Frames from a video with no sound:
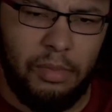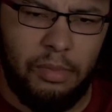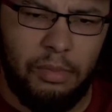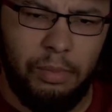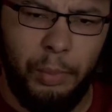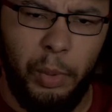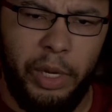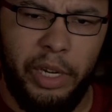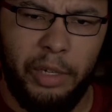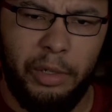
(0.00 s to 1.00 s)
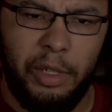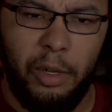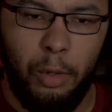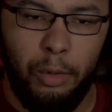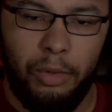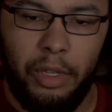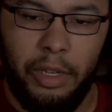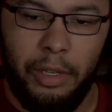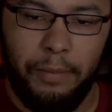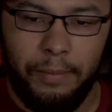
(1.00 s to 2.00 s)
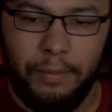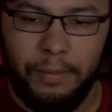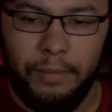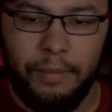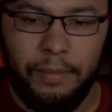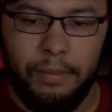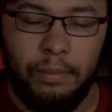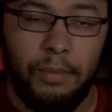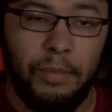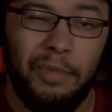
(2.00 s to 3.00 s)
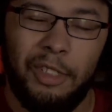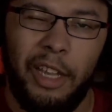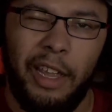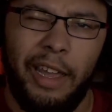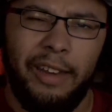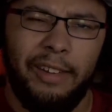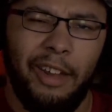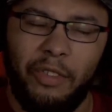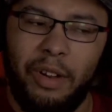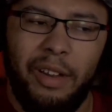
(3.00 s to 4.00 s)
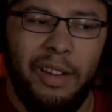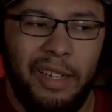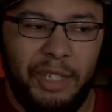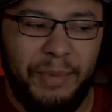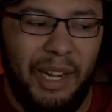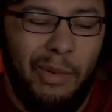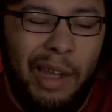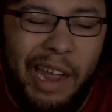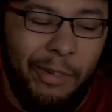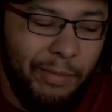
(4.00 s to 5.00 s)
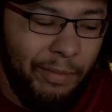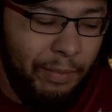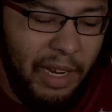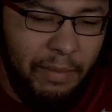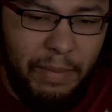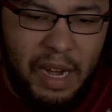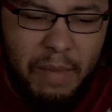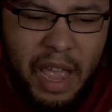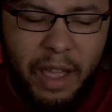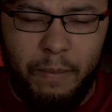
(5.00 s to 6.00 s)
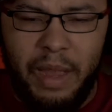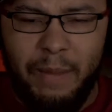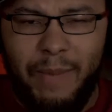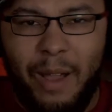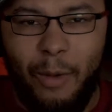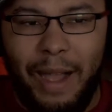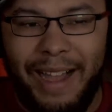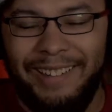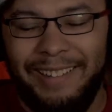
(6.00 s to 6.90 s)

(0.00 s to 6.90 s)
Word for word: weird cult thing. So yeah, no it's been a while. Been been about been about a while.